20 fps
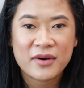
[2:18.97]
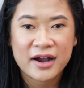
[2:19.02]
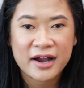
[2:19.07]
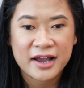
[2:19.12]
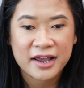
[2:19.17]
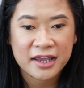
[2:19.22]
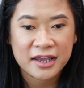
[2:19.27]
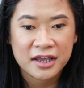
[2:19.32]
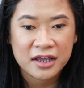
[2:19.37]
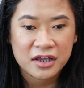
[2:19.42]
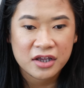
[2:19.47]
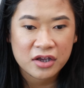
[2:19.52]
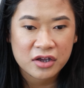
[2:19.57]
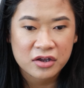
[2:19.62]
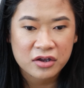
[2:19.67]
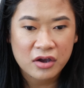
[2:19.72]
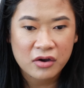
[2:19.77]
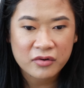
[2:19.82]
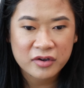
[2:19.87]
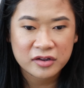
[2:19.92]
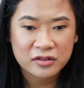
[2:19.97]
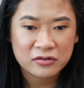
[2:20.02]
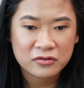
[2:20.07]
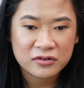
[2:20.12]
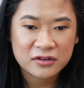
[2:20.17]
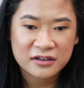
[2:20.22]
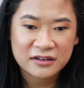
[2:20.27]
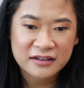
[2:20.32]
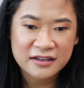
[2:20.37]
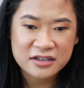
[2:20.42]
by going
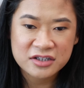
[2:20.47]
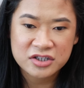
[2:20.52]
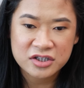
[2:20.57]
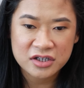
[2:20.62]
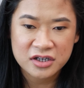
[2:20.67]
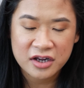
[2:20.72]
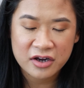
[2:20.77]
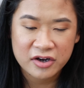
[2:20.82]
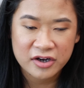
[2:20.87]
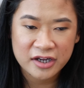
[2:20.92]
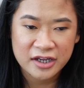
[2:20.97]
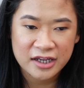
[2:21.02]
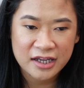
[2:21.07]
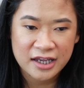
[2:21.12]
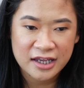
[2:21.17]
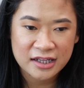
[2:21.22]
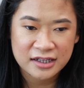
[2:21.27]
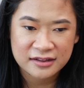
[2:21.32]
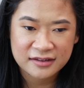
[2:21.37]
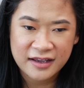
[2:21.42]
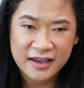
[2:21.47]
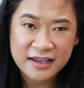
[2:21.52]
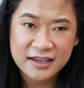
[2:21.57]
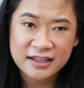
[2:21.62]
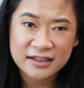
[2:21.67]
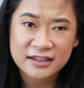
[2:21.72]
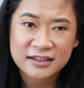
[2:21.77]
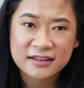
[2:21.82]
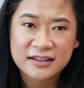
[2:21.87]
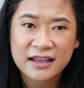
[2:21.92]
through the dictionary and
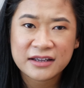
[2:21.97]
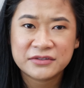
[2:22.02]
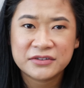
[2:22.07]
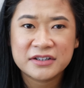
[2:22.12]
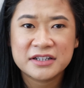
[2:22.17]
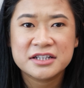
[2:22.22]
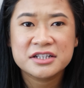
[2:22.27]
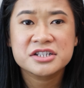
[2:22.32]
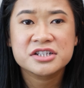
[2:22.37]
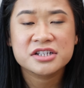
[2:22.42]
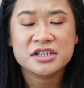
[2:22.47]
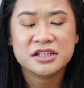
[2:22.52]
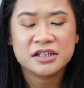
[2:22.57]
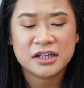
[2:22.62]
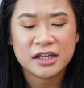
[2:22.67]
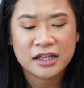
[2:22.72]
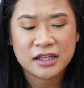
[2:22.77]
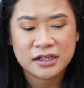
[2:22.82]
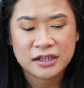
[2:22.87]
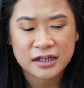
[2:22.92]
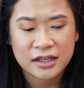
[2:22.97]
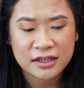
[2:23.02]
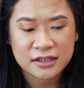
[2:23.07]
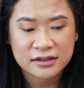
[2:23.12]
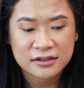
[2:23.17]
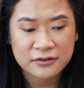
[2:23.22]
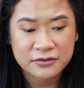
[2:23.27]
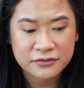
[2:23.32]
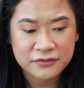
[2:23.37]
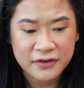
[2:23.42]
taking the definition and,
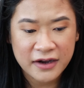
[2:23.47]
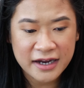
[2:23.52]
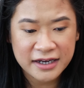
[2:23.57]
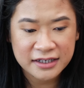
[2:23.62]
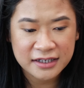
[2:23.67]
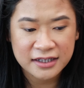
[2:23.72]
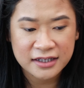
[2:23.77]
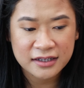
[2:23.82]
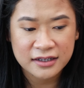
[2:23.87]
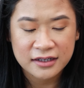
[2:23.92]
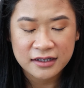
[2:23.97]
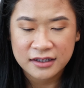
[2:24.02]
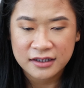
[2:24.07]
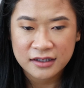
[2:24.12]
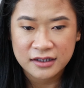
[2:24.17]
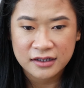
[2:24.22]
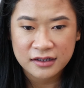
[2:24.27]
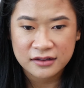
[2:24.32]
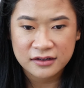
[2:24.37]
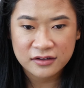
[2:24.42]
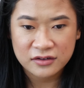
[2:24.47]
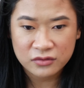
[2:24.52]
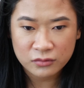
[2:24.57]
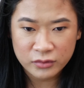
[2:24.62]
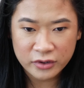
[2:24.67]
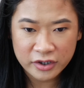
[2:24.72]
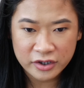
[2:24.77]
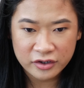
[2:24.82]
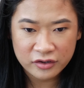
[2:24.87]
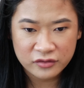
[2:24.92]
and defining these
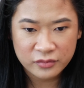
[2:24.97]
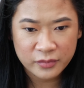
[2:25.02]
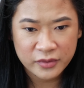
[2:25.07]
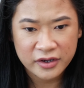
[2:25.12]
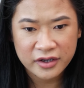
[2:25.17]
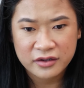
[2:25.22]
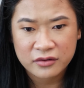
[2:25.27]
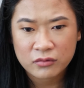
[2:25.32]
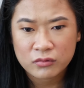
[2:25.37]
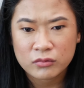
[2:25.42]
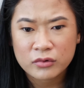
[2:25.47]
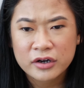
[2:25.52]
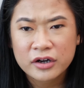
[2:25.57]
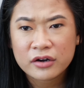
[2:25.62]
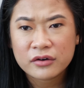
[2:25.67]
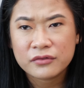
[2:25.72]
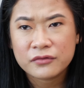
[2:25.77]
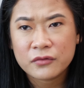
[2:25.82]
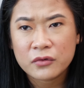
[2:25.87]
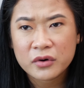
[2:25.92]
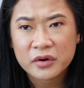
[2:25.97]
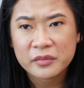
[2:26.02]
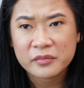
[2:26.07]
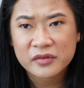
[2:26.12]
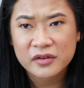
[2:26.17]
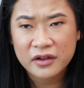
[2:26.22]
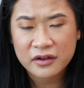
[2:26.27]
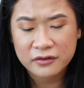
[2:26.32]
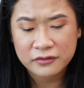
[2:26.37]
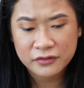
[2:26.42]
words, but what are
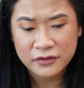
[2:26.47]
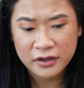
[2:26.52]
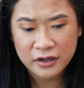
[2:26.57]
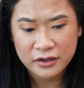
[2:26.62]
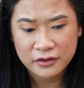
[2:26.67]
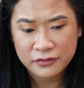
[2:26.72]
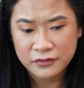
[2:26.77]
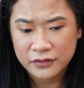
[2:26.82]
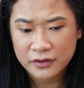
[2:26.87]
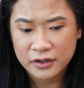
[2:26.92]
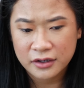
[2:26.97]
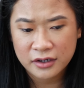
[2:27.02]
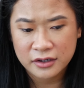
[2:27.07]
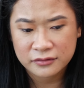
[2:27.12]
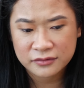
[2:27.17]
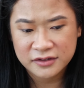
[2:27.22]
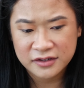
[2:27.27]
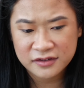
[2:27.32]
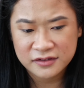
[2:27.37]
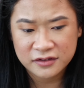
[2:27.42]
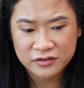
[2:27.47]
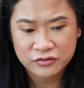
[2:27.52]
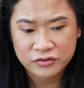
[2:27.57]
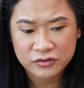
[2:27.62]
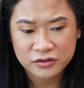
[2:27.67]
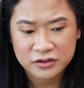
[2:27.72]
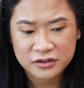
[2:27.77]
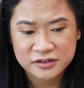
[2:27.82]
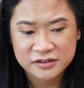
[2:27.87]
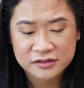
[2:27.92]
forms of, of, of
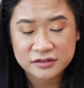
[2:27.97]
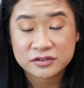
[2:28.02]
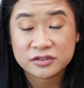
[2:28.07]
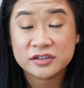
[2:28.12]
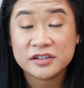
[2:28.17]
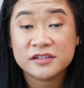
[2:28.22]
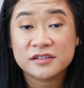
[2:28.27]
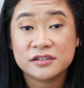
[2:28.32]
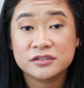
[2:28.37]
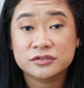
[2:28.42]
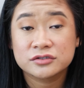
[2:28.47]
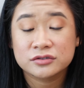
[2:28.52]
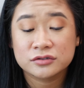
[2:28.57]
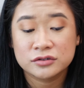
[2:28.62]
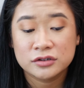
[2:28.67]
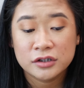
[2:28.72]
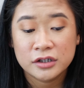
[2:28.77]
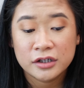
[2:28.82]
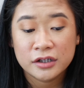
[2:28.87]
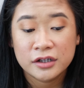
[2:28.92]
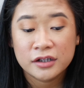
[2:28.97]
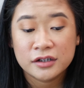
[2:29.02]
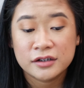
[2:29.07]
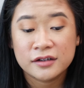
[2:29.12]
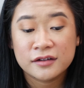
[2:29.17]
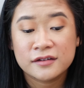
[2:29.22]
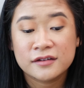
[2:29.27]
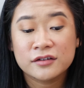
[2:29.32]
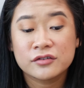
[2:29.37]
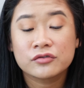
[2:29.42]
decentral, decentral,
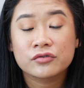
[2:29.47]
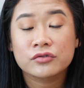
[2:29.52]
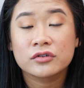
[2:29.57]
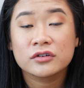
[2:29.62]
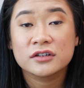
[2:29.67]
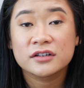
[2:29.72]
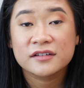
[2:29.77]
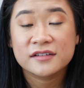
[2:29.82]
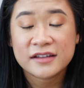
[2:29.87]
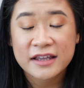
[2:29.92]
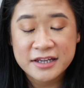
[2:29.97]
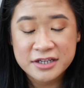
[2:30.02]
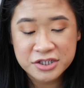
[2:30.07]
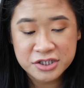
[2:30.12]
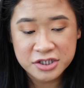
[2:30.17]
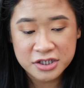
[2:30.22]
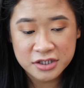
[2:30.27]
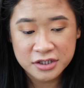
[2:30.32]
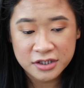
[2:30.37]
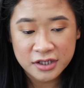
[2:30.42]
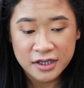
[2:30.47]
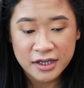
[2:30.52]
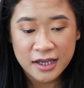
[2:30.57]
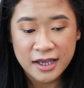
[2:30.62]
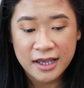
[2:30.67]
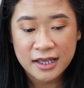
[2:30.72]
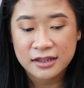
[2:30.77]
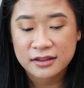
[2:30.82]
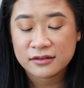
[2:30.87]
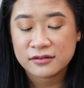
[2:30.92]
decentralization?
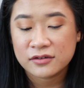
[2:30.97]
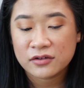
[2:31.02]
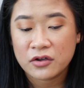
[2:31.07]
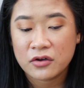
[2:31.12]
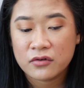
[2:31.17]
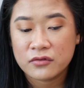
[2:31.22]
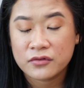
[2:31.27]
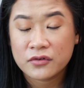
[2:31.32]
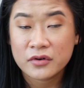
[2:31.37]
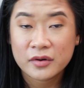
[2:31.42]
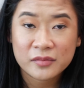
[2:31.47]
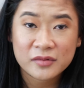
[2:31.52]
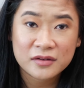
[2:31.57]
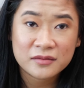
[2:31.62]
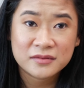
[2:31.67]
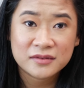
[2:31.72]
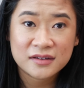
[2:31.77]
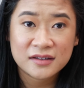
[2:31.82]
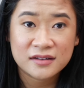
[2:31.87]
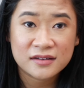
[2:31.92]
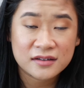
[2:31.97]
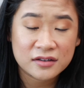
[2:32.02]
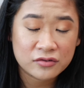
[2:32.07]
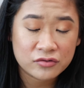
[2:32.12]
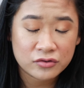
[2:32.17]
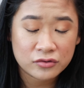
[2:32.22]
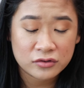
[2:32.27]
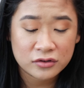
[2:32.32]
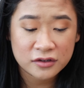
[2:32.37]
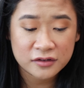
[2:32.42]
And so, forms of
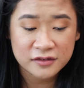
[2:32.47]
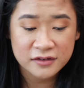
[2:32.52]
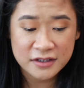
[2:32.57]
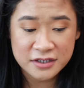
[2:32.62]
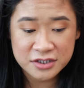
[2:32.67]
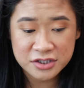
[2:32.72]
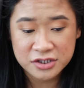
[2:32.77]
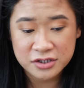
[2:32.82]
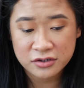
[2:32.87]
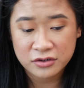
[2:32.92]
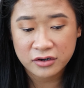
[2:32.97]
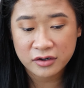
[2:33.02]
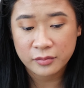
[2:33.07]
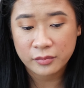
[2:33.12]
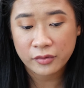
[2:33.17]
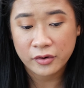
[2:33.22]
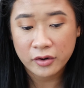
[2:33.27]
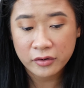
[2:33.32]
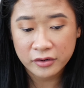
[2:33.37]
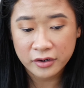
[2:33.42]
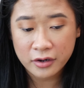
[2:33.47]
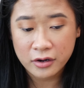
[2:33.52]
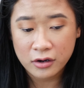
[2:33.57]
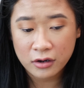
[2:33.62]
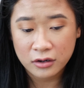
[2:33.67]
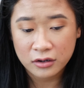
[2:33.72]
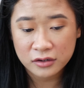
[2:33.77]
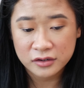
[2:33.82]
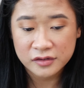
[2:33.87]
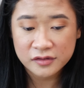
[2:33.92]
decentralization are
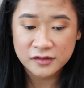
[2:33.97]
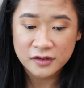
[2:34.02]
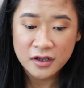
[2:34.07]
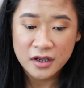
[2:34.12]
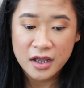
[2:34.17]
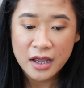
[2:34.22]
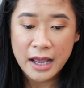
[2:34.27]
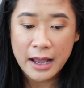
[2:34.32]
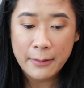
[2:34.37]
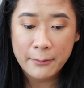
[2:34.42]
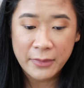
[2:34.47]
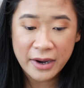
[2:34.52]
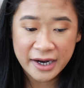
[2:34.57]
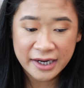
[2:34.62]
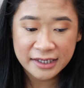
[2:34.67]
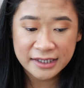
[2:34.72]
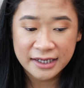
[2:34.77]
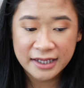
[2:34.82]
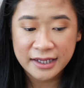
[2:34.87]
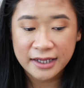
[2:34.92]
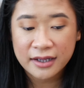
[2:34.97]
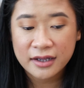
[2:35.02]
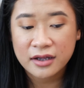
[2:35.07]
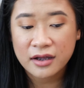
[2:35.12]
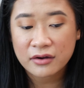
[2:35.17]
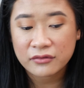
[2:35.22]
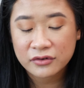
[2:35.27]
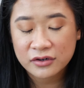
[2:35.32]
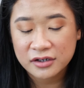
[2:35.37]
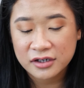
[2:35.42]
protocols, mining,
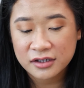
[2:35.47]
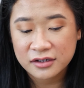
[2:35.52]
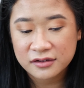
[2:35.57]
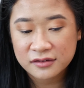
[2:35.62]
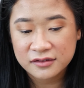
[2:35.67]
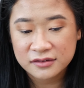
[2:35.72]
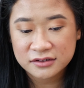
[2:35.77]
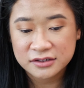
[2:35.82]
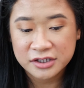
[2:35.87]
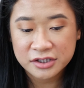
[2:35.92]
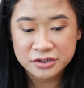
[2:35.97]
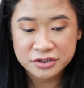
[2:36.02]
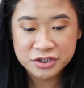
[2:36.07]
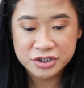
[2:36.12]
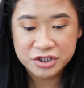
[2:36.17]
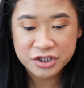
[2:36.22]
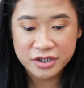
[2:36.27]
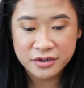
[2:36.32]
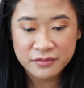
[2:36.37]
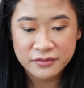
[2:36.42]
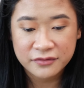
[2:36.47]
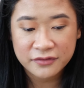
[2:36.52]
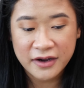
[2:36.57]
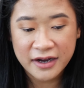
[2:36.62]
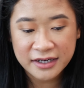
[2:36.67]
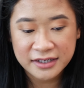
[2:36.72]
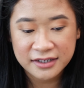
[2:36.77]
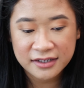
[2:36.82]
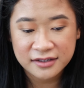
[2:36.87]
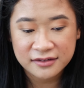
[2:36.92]
governance, leadership,
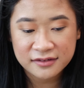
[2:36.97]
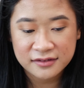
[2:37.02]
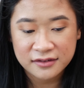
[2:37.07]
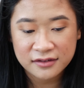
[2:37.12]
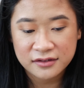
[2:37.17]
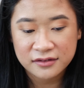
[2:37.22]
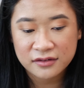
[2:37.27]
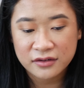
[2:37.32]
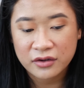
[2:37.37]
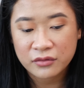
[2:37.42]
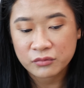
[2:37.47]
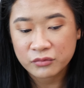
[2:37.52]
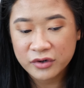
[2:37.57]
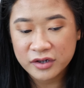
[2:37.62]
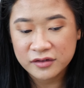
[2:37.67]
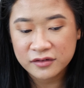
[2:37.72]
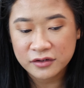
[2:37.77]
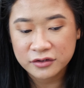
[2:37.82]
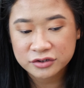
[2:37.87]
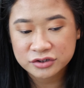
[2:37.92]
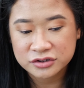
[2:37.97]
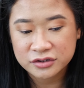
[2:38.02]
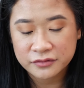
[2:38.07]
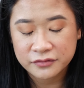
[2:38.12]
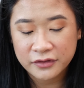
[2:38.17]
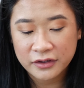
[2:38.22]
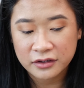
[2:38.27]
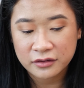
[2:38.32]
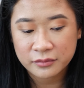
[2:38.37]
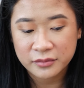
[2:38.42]
finances, and research
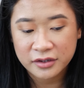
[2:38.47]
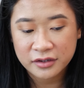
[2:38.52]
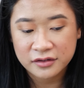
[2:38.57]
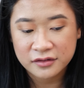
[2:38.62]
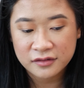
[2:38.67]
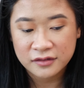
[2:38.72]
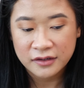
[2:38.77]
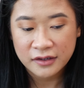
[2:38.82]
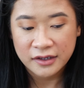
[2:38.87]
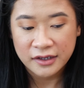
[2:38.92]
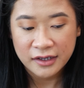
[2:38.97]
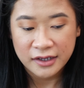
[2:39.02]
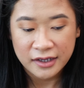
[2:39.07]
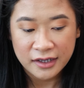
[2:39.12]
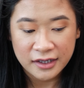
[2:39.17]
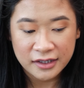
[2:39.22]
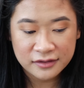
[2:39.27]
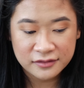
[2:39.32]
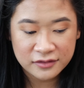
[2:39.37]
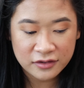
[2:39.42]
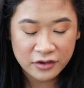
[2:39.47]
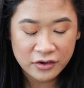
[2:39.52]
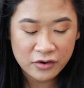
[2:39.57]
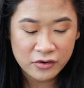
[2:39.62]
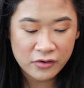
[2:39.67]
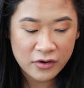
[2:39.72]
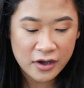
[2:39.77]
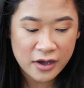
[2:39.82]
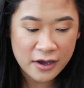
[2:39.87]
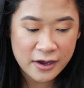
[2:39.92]
developments. And
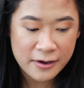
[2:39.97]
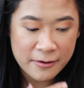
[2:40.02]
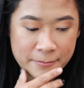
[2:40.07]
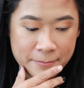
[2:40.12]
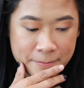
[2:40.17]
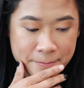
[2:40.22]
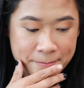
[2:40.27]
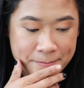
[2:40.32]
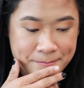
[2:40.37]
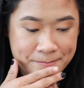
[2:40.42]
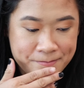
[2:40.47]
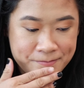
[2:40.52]
so, um,